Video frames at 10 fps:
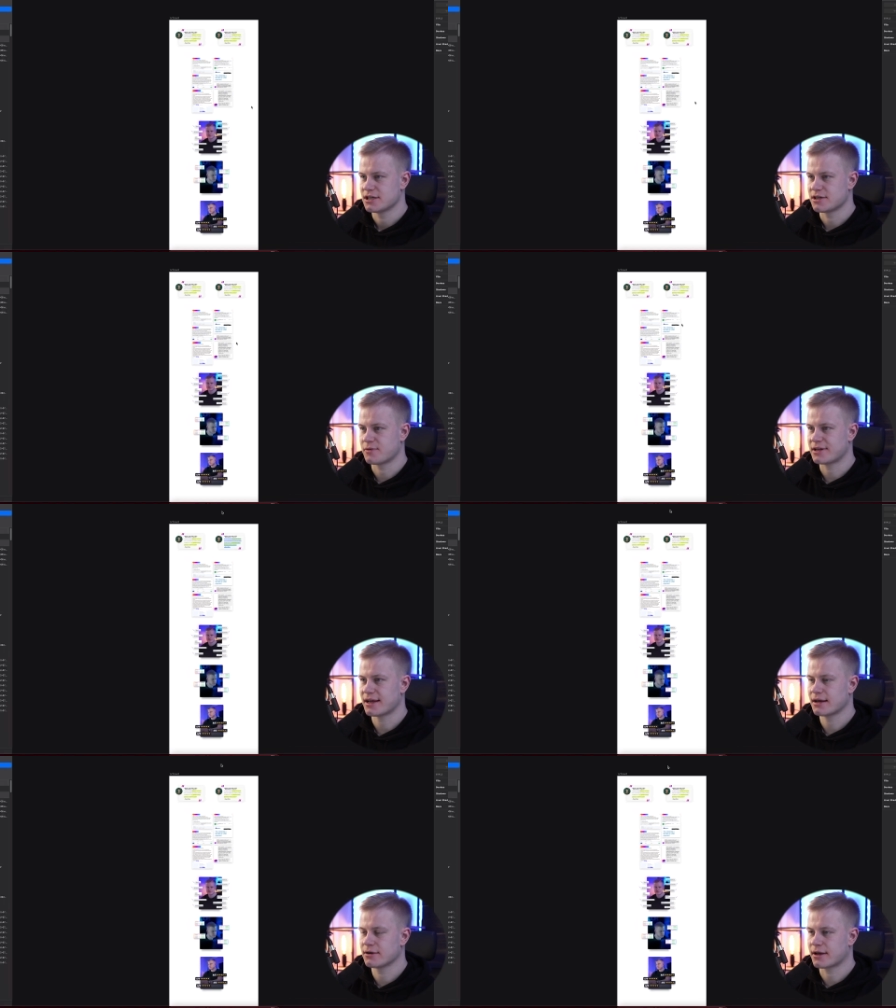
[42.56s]
So if we
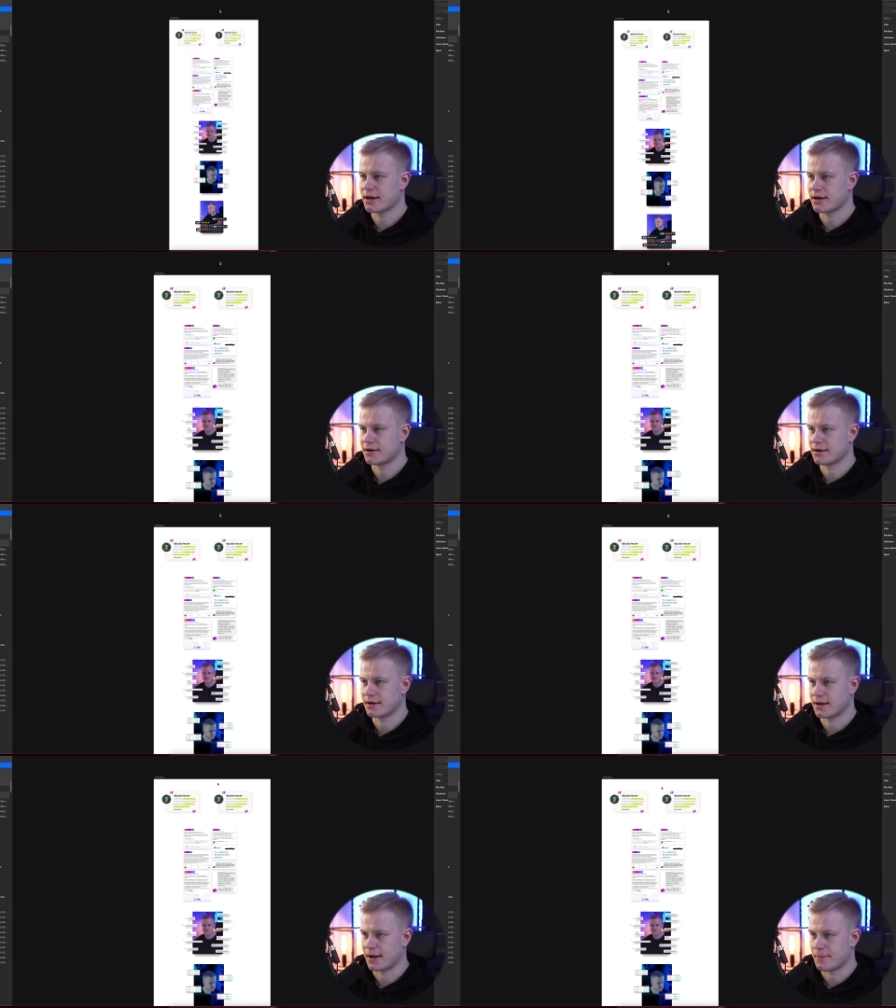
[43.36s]
take a look here
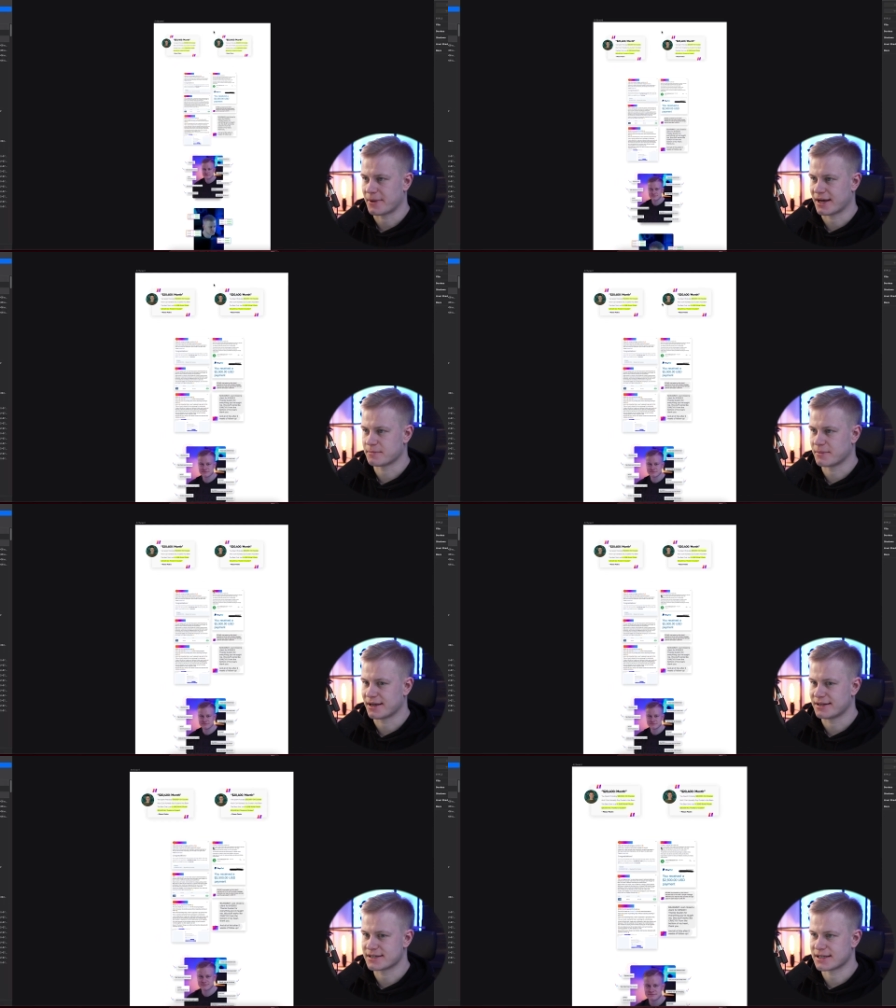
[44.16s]
um, at
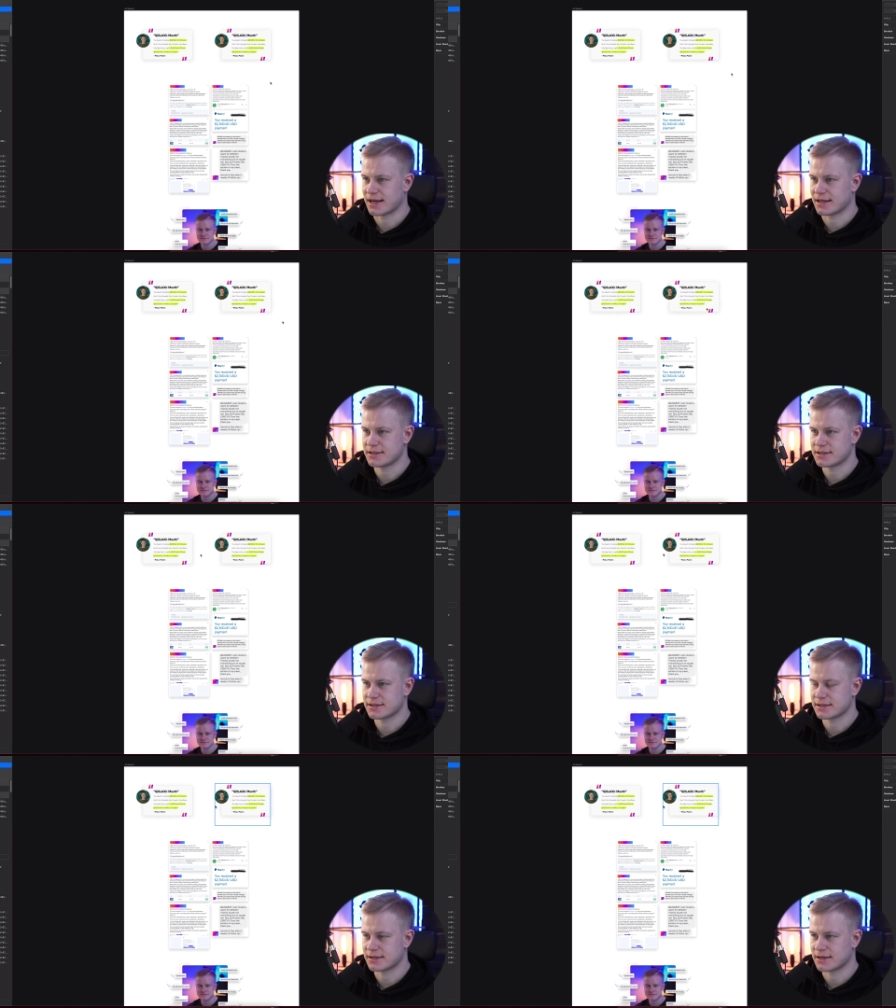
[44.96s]
my designs,